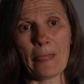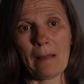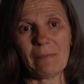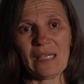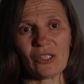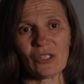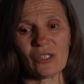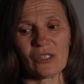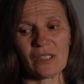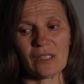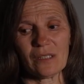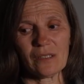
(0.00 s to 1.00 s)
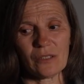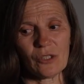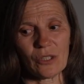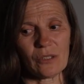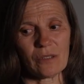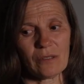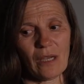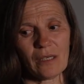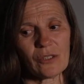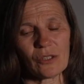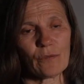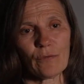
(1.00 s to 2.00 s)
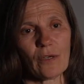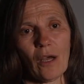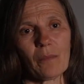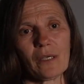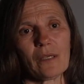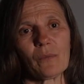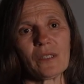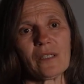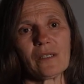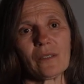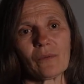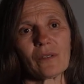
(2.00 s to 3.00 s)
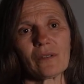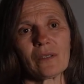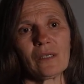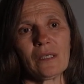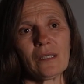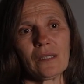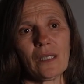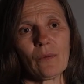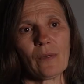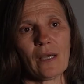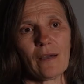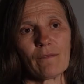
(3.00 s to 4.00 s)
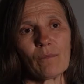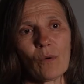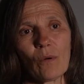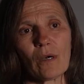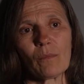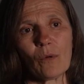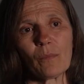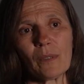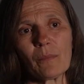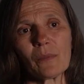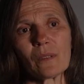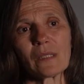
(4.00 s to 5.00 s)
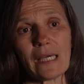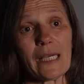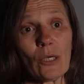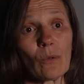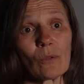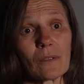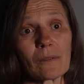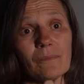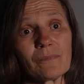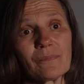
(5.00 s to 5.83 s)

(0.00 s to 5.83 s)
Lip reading: because it's just, that is the phenomenon that we're dealing with, that we have more and more people getting older.